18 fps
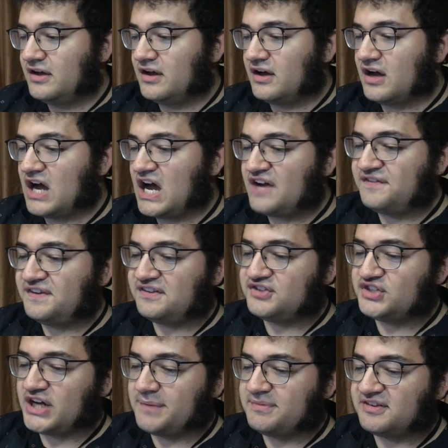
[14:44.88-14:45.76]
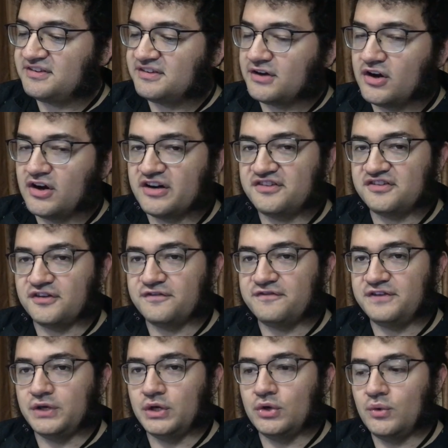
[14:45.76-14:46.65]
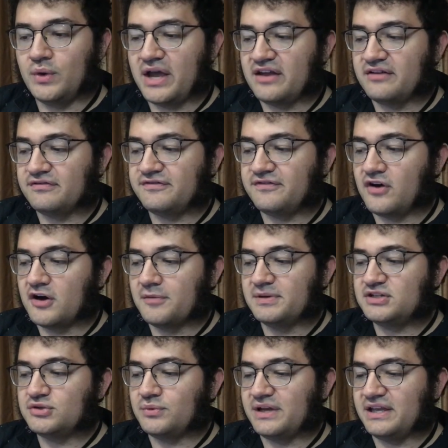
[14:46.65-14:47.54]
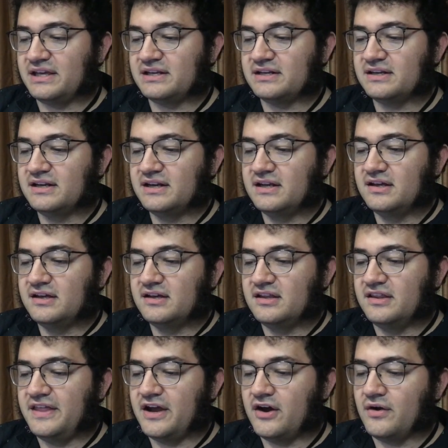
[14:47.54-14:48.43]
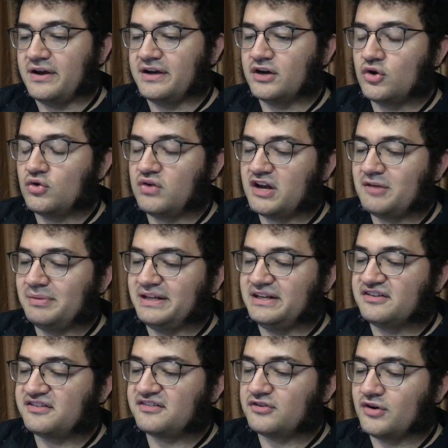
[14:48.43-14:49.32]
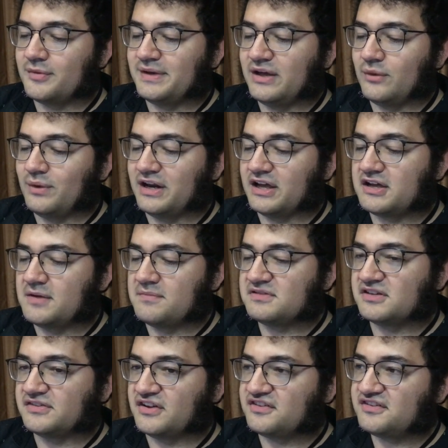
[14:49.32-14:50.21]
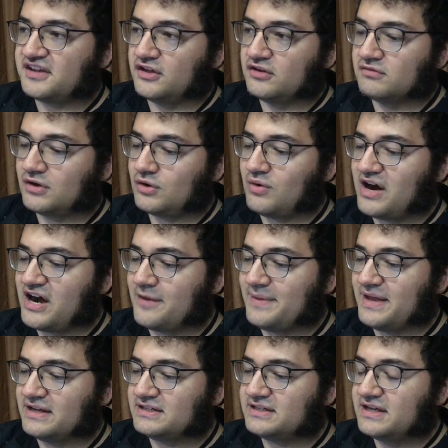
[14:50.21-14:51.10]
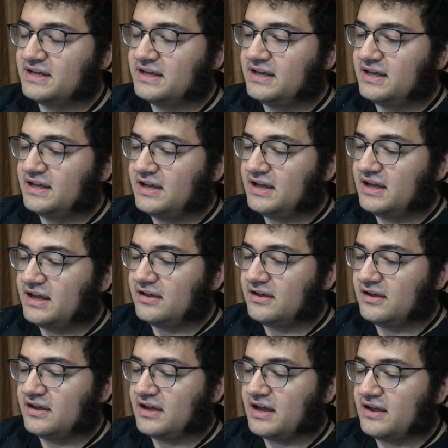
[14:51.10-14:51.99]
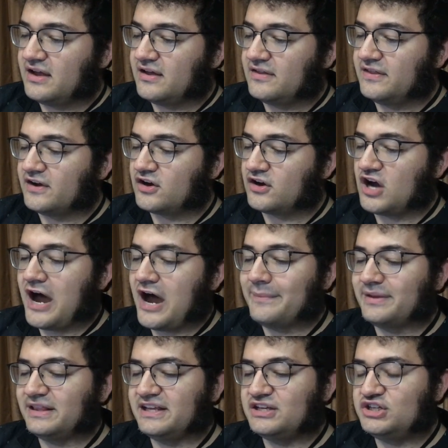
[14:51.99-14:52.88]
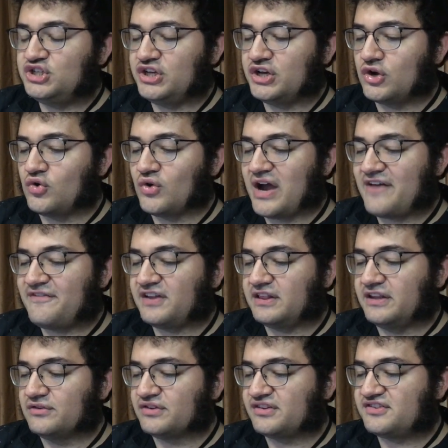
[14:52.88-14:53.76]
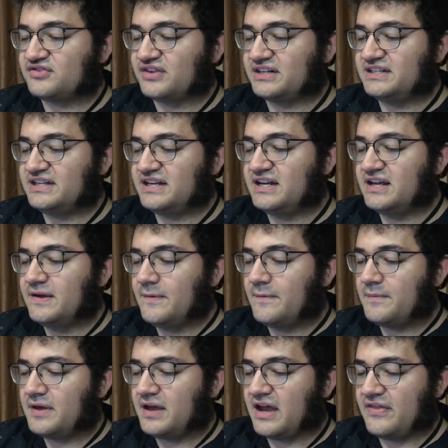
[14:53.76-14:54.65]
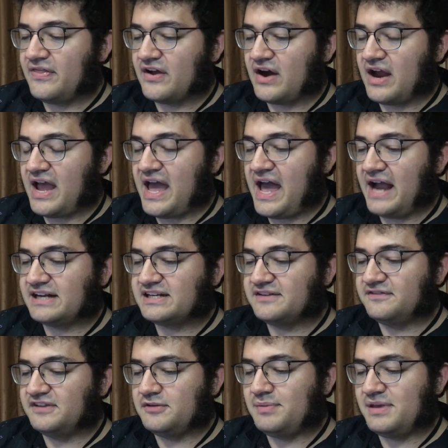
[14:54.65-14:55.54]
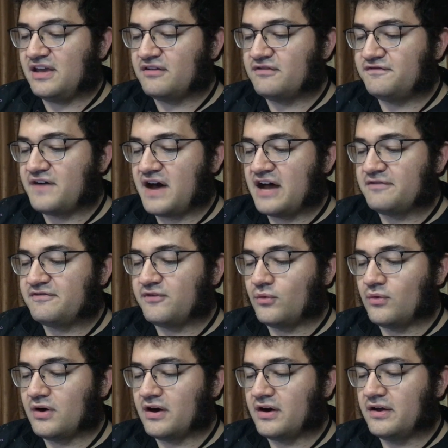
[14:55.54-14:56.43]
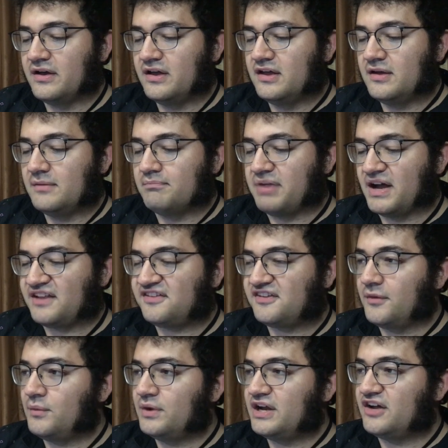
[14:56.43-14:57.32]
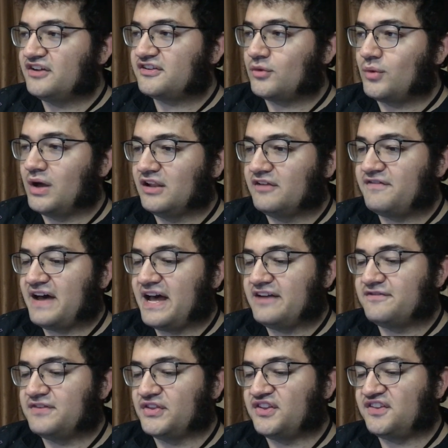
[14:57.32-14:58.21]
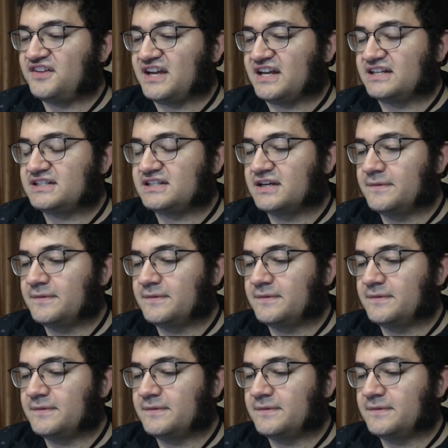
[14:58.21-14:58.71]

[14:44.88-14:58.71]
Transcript: Office jobs as an artist are few and far between. They are incredibly discriminate when it comes to their skill requirement. They're commonly geographically restricted, and they're actively being fought for by someone else qualified for the seat.